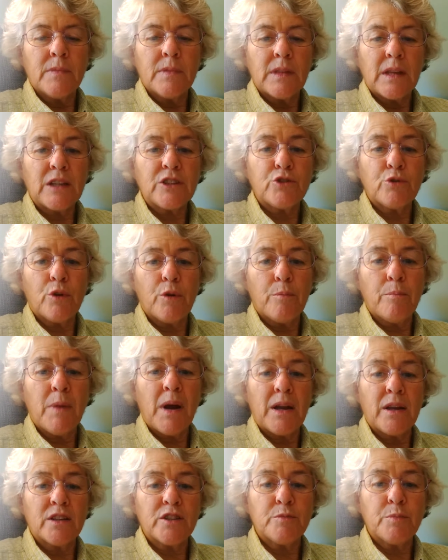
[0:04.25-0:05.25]
That's what my
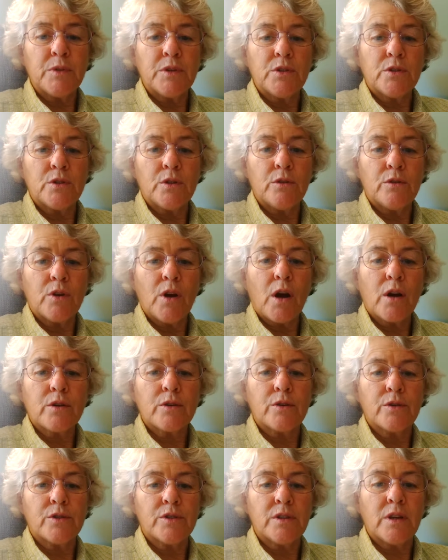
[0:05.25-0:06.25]
husband's new
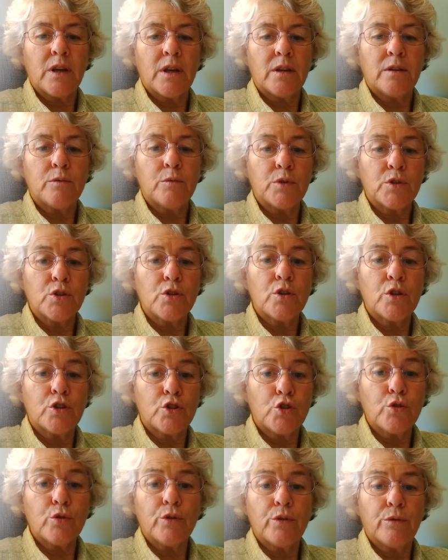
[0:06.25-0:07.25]
doctor said was the
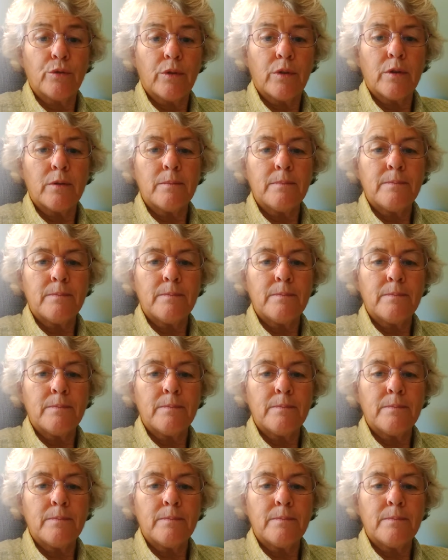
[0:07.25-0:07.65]
truth.